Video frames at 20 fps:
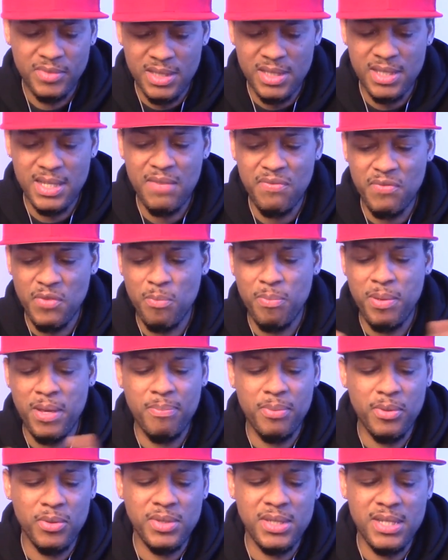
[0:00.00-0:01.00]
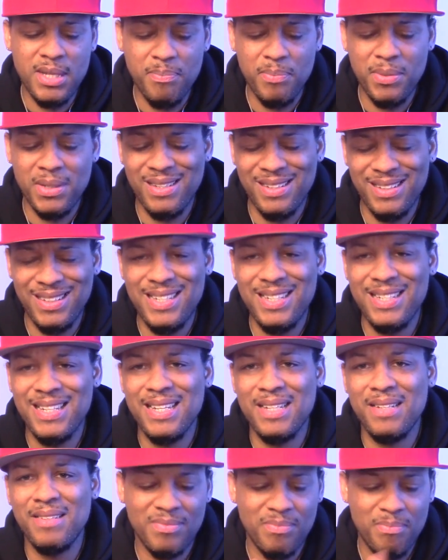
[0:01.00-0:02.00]
Deceitful people typically
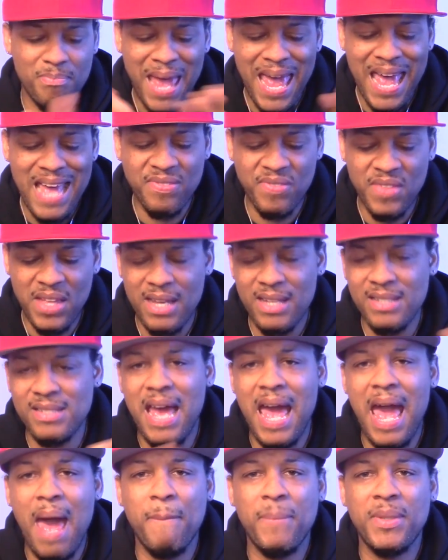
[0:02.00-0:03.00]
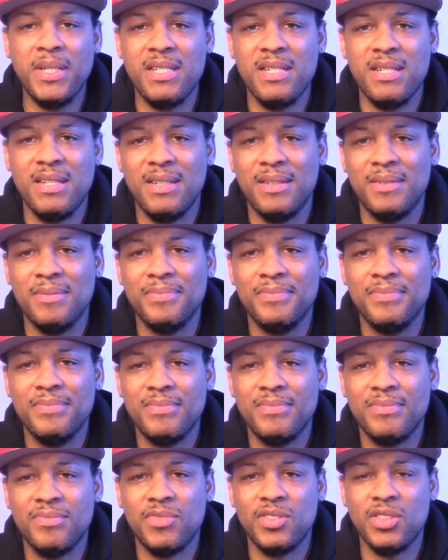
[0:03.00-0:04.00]
get bad things happen to them.
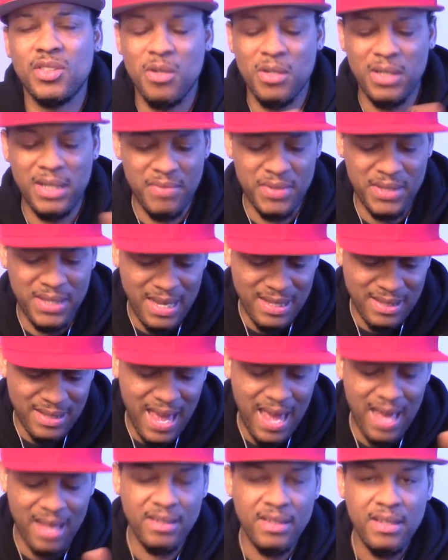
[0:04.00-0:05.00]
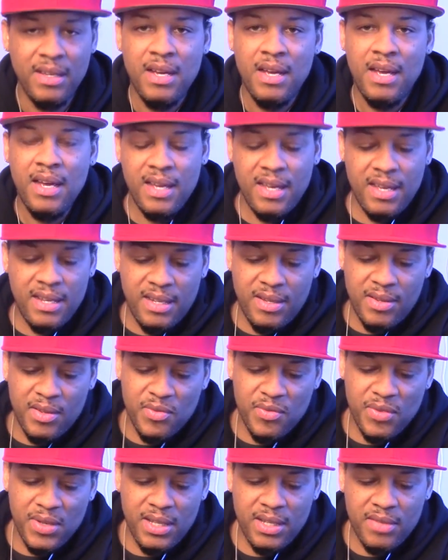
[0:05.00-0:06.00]
Just gonna leave it at that. Any
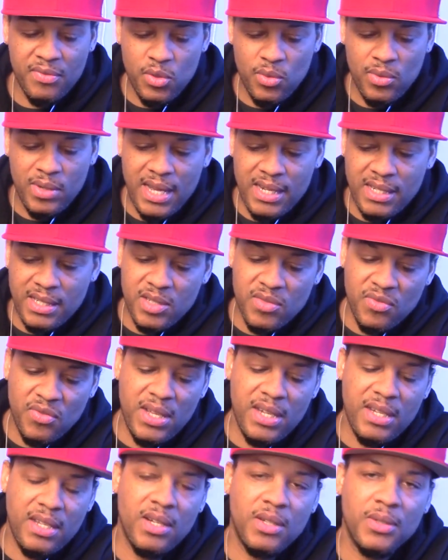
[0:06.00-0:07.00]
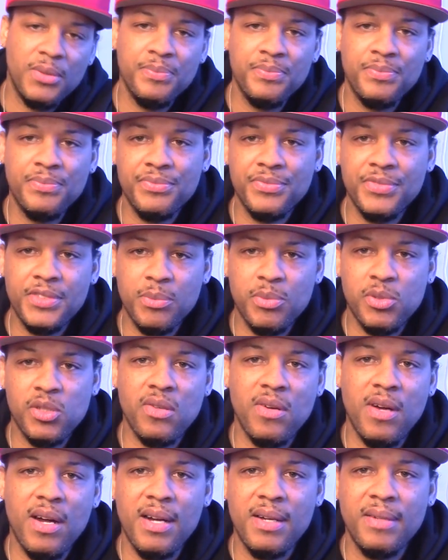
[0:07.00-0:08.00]
event, if you like this video,
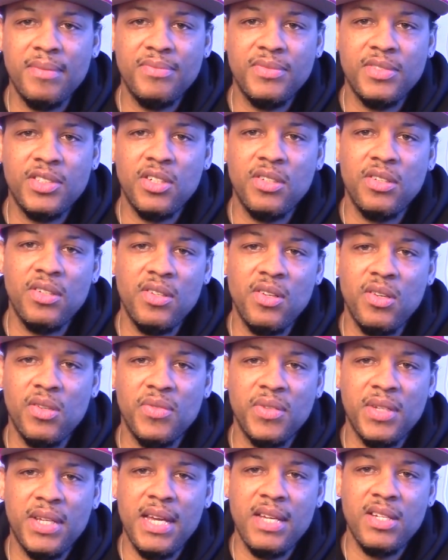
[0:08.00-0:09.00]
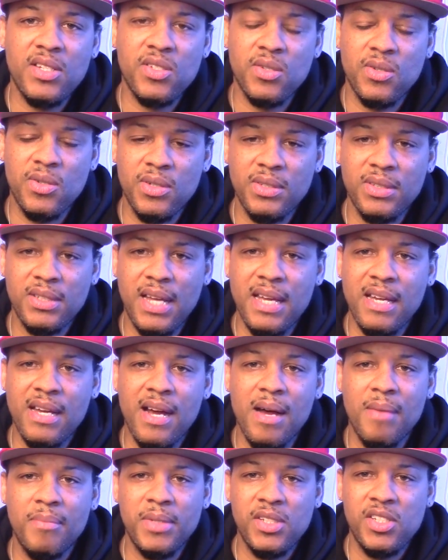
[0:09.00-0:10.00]
subscribe, turn the notifications on, like,
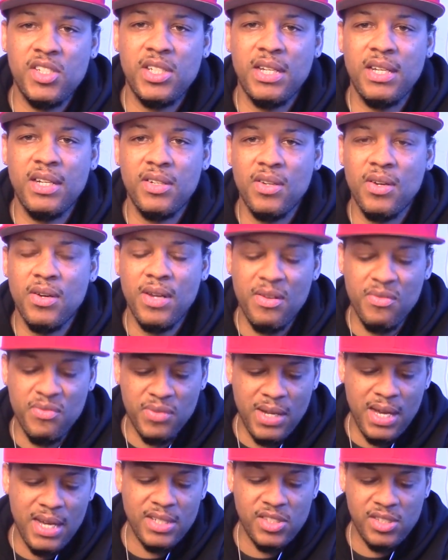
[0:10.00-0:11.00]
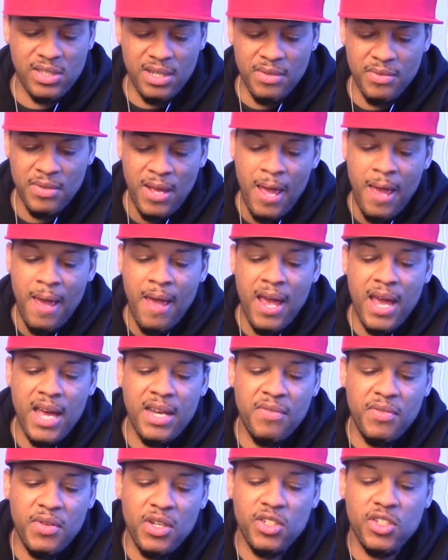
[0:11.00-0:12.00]
comment, and share, and all that fly stuff.
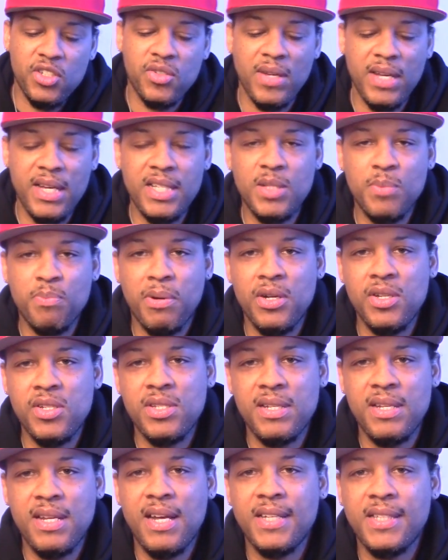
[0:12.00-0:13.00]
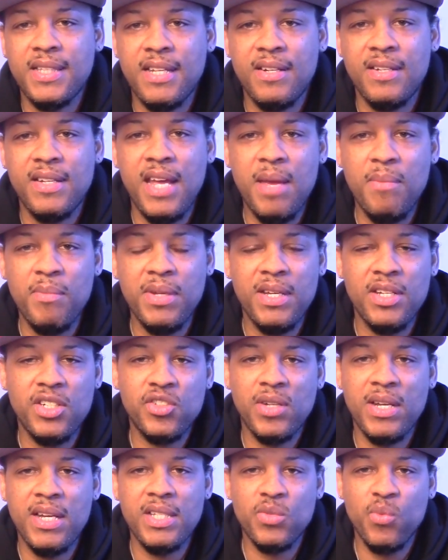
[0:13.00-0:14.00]
And if you're a trans person out there, namely a
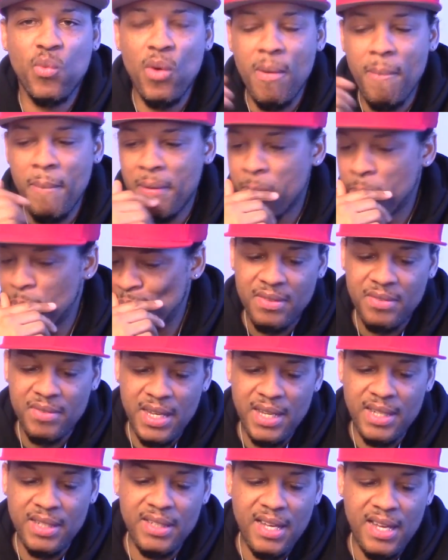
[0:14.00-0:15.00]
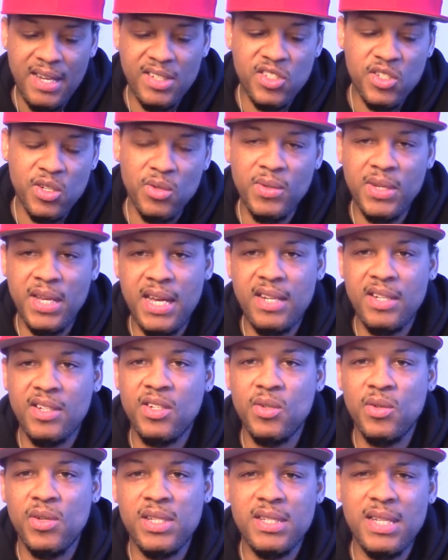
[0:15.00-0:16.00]
trans woman, thinking that it's okay to
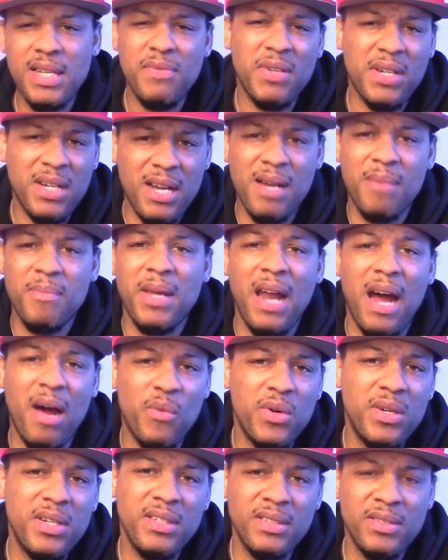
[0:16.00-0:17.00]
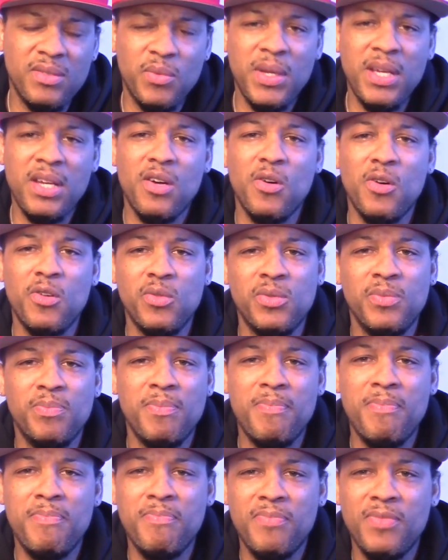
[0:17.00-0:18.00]
do this, leave a comment. I want to. We can go,
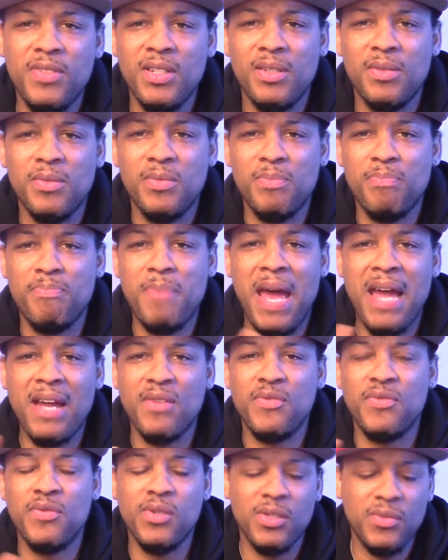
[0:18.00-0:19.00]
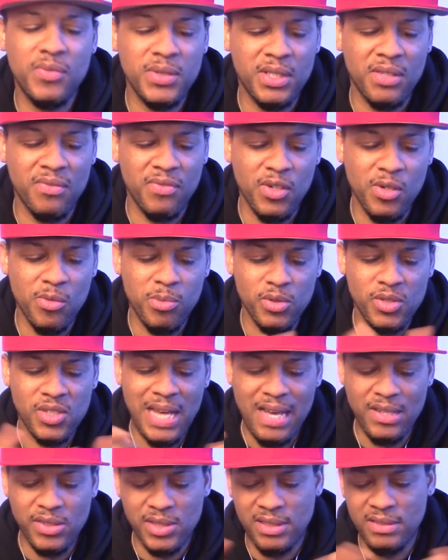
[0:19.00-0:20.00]
you know, back and forth with the verbal
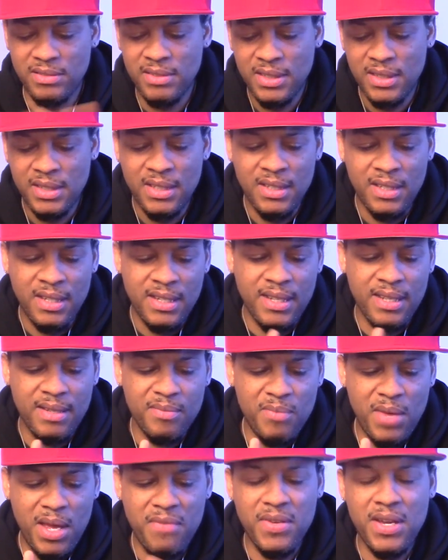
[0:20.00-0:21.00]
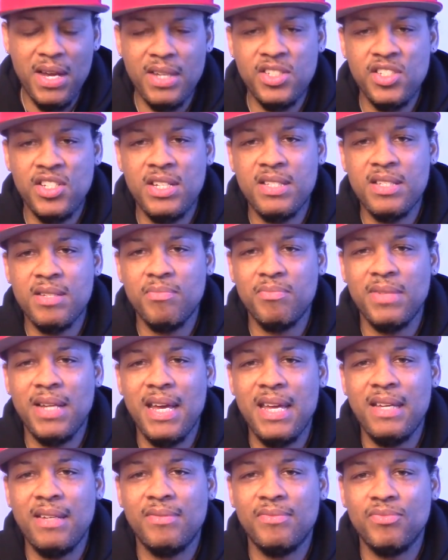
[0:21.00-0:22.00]
jousting, and maybe I'll shed some
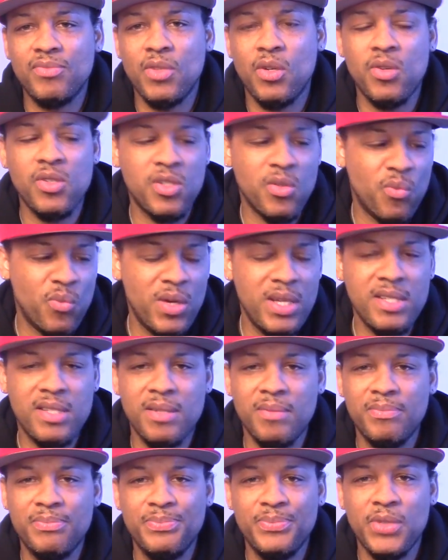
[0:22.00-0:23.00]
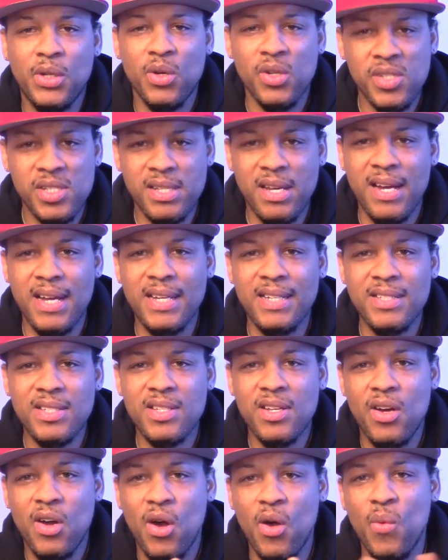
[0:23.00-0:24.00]
light or some wisdom or
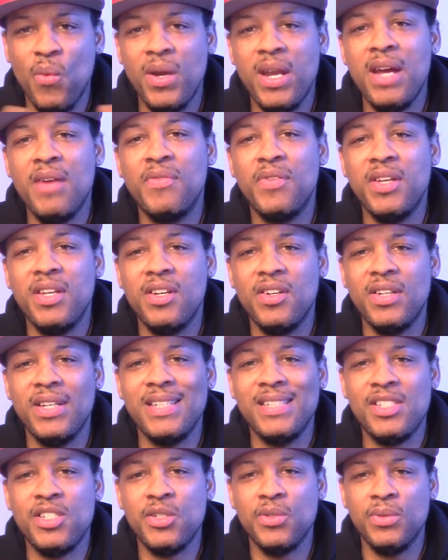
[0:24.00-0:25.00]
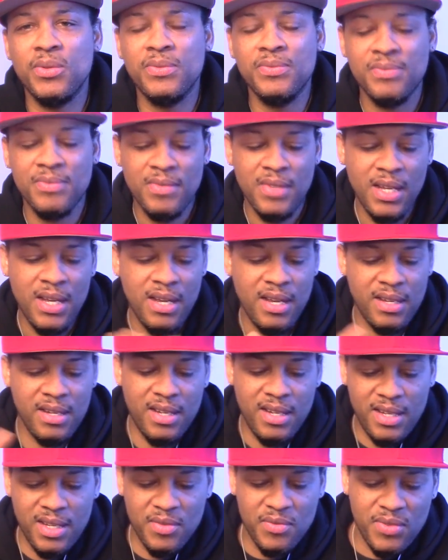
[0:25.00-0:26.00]
science or whatever you're into in
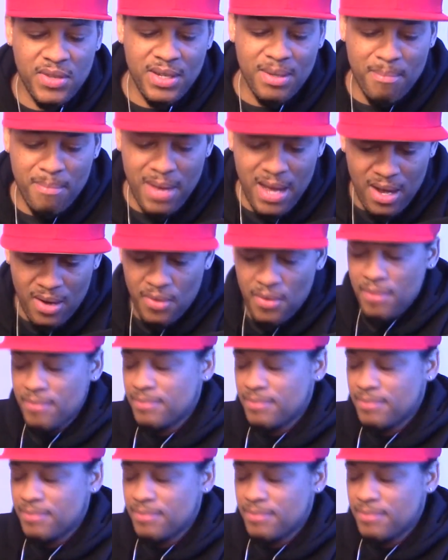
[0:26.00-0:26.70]
any event amount.